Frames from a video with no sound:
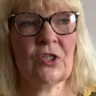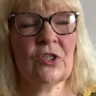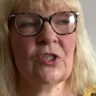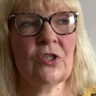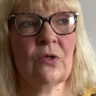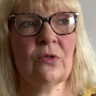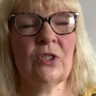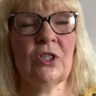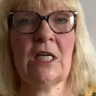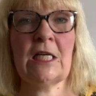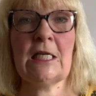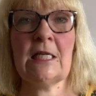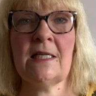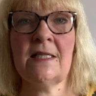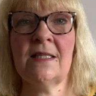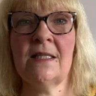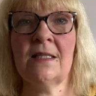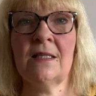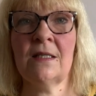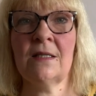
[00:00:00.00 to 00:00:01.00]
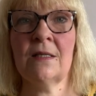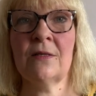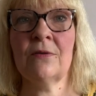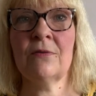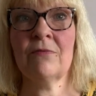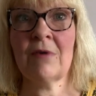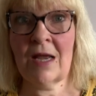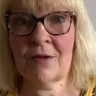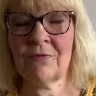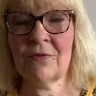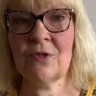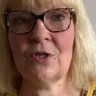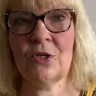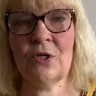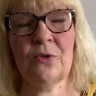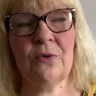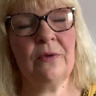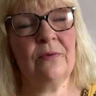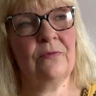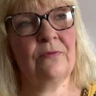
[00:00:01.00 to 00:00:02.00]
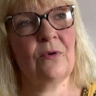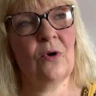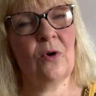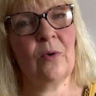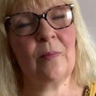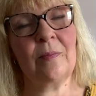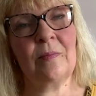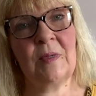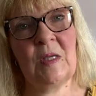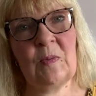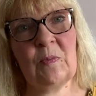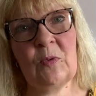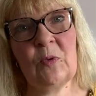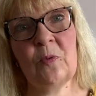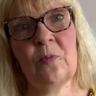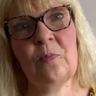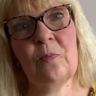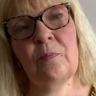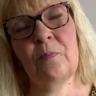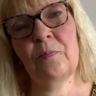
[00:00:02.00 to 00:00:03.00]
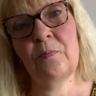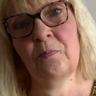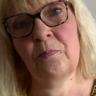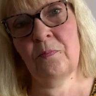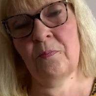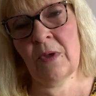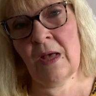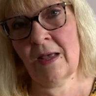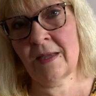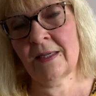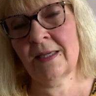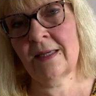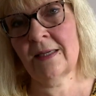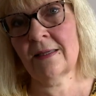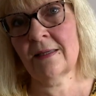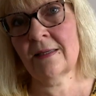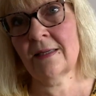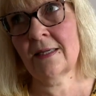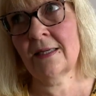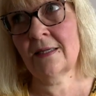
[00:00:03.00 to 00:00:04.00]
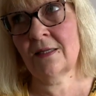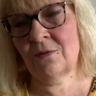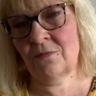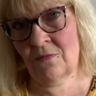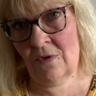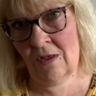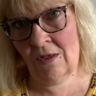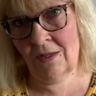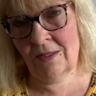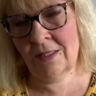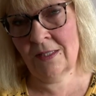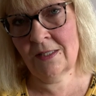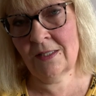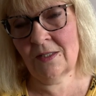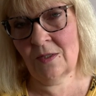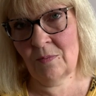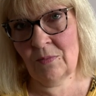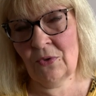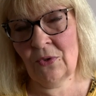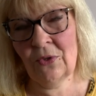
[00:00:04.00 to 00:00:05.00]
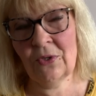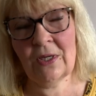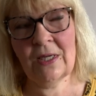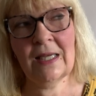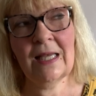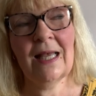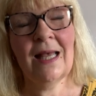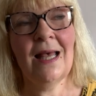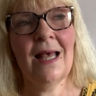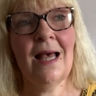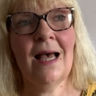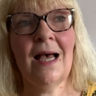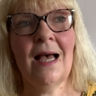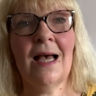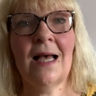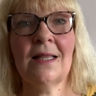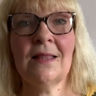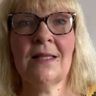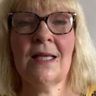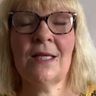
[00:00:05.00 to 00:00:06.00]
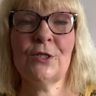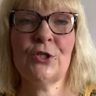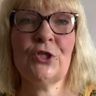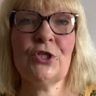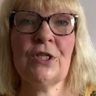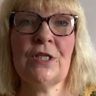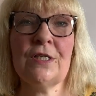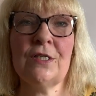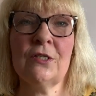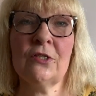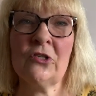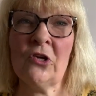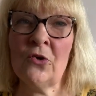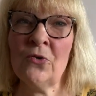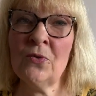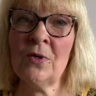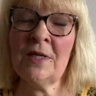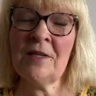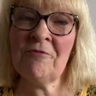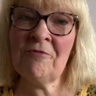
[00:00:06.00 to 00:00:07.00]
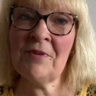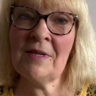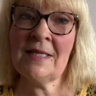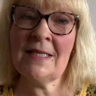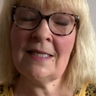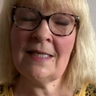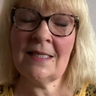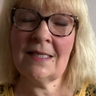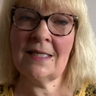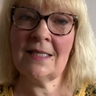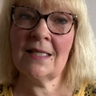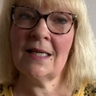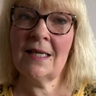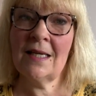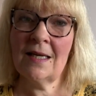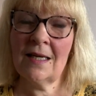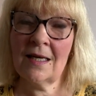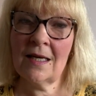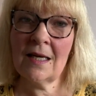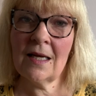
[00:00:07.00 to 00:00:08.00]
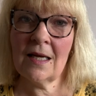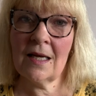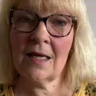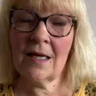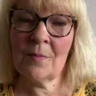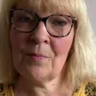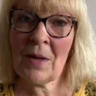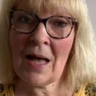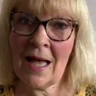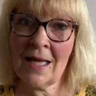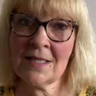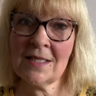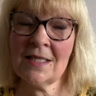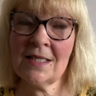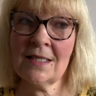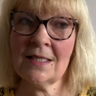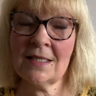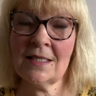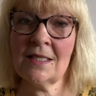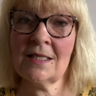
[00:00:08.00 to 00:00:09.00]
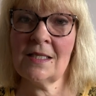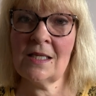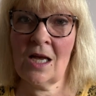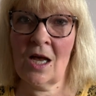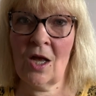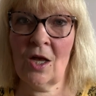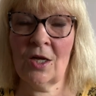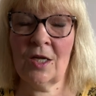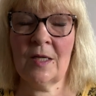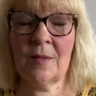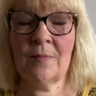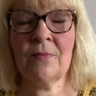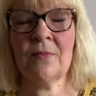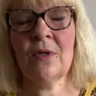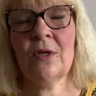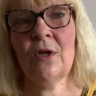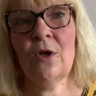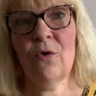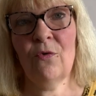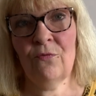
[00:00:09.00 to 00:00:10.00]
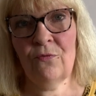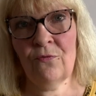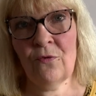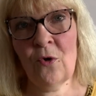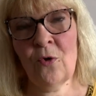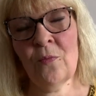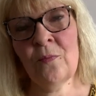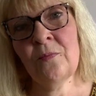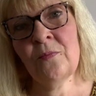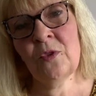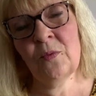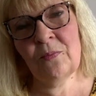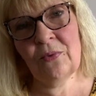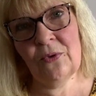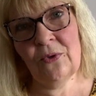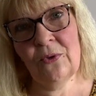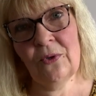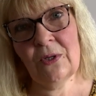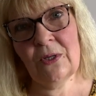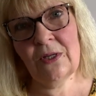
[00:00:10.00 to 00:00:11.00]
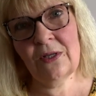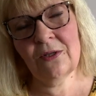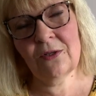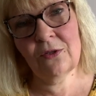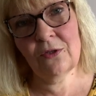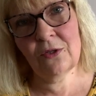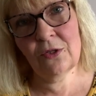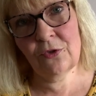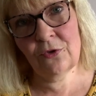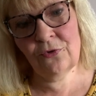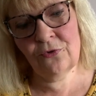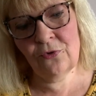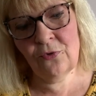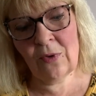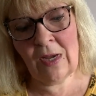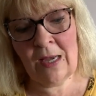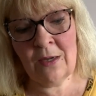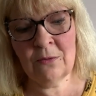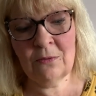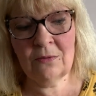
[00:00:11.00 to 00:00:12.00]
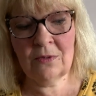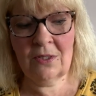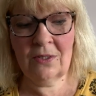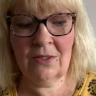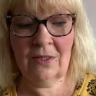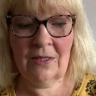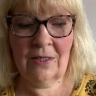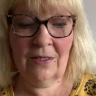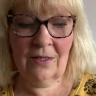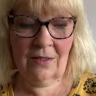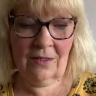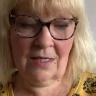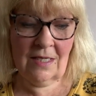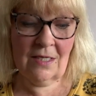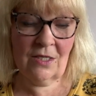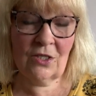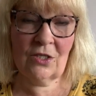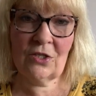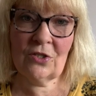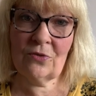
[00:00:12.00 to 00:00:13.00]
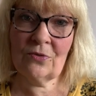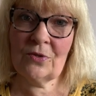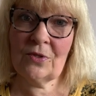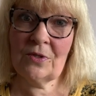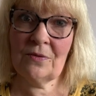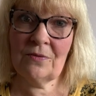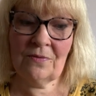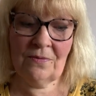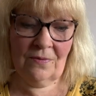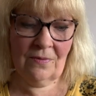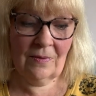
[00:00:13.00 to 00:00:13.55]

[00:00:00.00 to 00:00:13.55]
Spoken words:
so she needed the revenue from people buying in advance the book, and then she slowly released a pattern at a time from the book throughout these sort of,